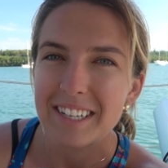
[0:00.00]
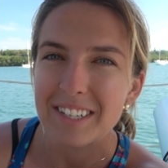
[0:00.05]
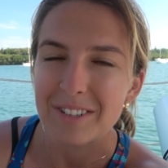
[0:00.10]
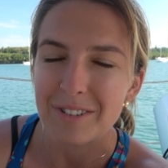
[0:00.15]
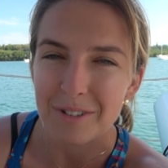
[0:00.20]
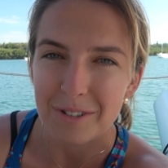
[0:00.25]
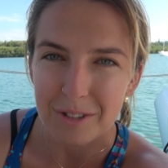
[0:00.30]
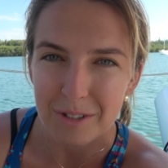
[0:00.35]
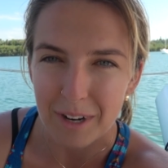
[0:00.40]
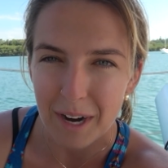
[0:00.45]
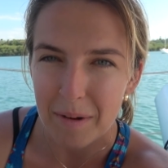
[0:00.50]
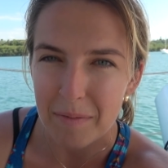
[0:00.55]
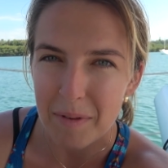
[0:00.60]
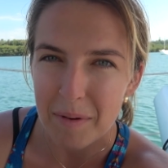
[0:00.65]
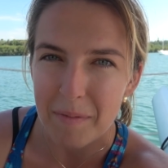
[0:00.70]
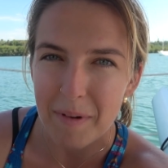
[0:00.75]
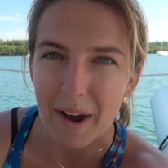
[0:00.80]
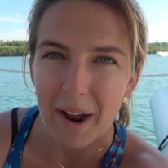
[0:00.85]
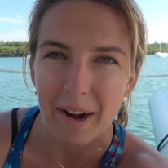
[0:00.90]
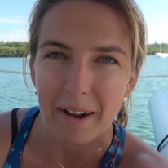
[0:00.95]
Joel scraped
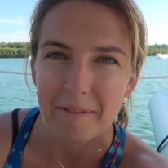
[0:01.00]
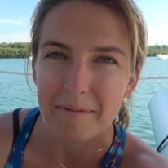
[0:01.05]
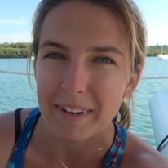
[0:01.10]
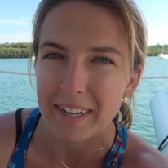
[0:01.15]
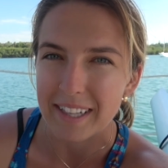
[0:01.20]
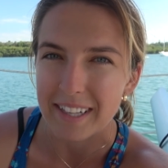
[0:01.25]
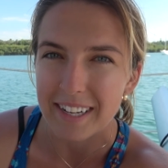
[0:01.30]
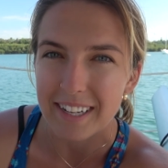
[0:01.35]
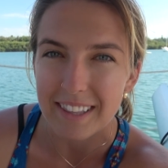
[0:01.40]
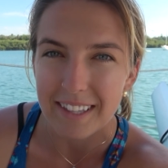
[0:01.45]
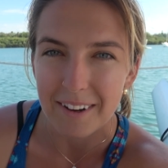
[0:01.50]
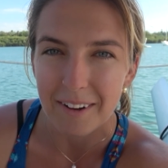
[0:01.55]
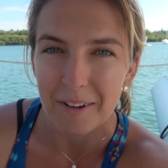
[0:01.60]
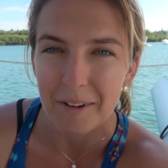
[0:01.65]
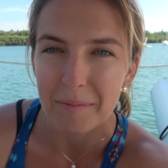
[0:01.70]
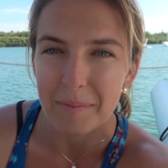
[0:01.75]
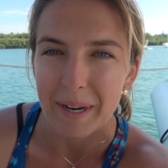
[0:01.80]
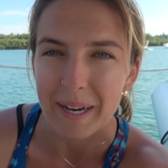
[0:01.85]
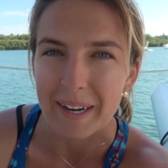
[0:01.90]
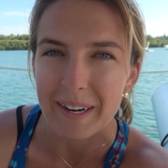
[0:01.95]
the bottom, we cleaned the
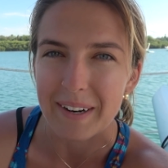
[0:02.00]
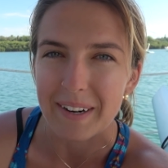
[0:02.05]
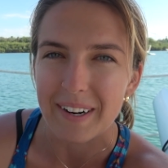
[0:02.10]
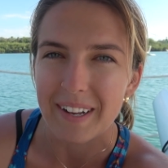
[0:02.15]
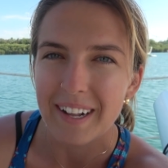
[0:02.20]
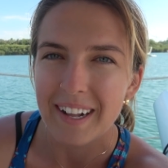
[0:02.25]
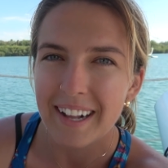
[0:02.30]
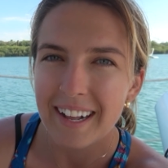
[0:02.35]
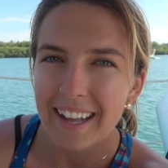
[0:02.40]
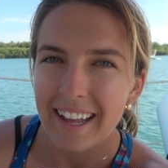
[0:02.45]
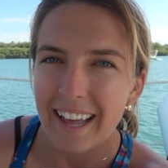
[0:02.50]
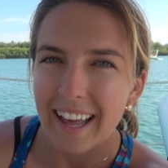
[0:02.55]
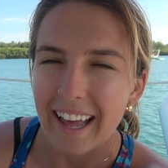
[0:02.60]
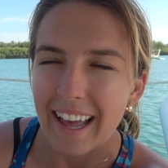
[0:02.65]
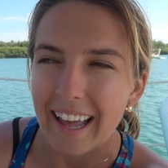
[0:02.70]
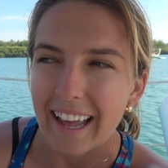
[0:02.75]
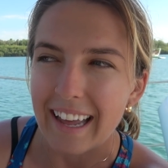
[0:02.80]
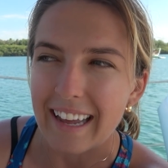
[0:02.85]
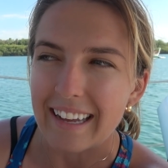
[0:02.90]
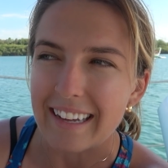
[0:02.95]
whole boat,
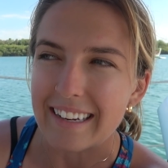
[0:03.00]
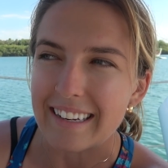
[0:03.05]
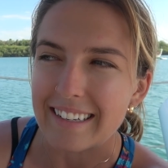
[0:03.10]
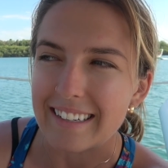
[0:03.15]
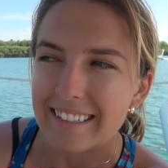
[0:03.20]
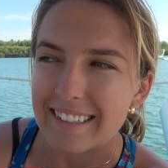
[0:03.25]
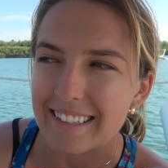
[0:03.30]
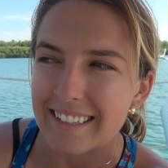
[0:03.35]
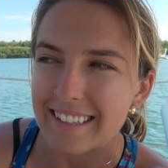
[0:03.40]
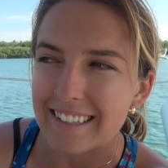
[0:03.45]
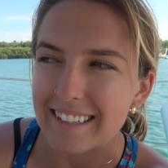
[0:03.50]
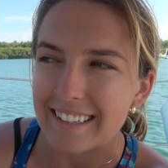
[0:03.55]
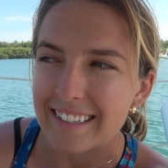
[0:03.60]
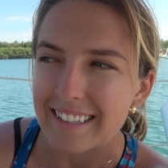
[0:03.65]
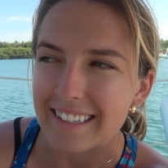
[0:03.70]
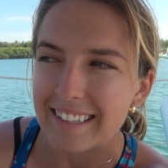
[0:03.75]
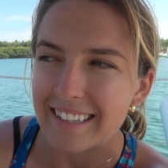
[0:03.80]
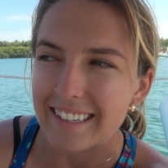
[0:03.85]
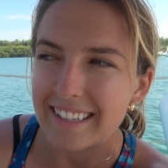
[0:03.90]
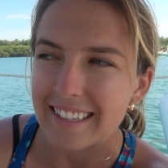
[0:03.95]
and
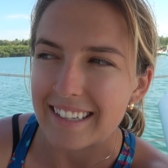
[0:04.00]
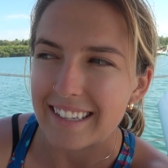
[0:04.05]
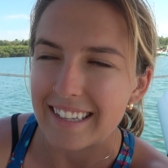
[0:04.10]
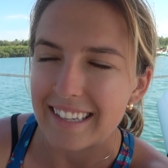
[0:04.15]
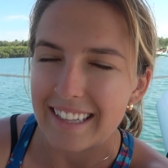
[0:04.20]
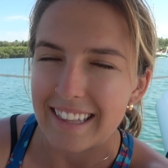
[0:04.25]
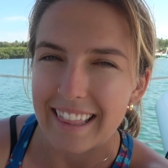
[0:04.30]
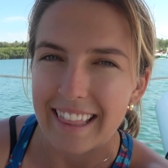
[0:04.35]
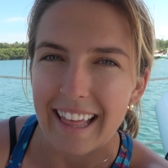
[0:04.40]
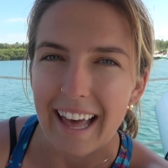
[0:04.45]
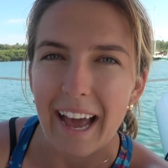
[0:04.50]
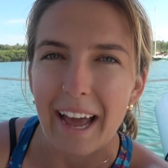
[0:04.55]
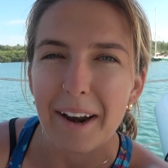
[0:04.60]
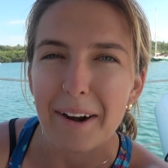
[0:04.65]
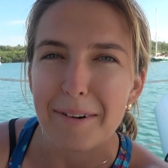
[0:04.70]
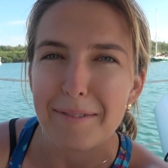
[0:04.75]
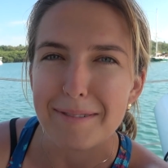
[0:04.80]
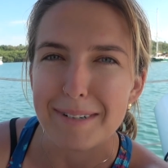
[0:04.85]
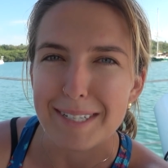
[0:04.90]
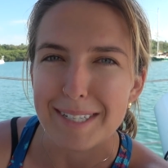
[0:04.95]
that
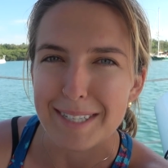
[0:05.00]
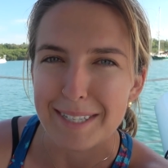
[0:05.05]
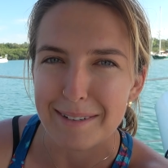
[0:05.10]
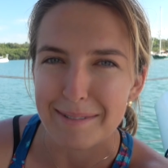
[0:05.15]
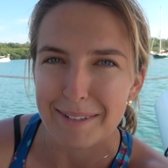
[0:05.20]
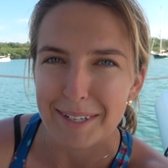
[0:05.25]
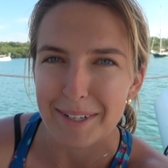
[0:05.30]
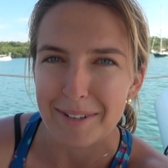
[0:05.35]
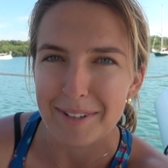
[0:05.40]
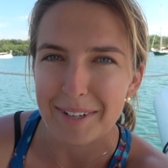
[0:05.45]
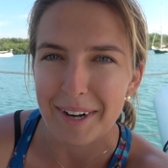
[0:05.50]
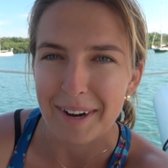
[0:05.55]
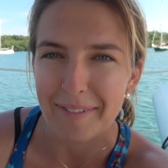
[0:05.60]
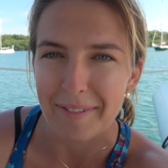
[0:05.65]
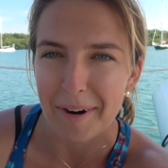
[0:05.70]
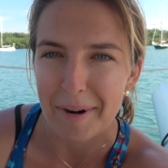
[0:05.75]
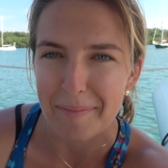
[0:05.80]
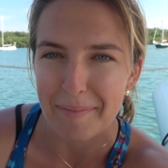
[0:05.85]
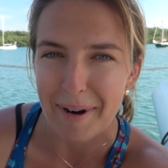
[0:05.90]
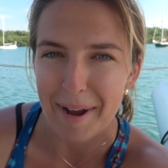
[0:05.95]
was the root of
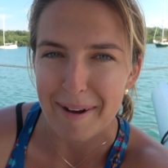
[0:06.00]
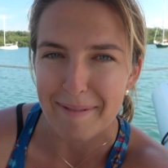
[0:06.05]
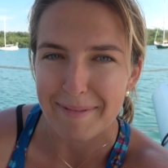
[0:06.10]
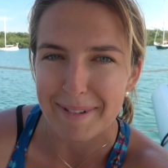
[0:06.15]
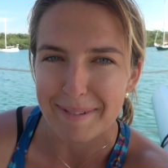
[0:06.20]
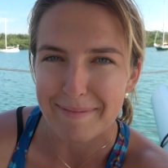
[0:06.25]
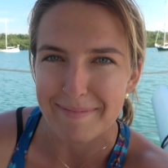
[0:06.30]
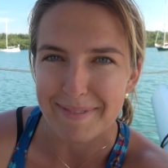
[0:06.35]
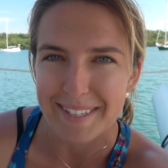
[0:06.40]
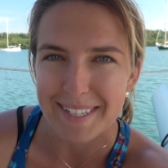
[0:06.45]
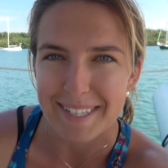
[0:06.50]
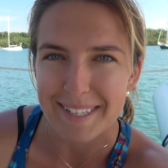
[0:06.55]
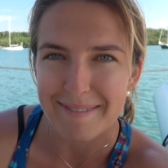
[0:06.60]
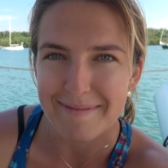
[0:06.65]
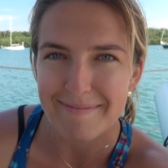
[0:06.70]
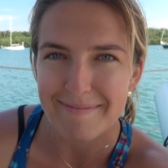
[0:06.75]
our problems.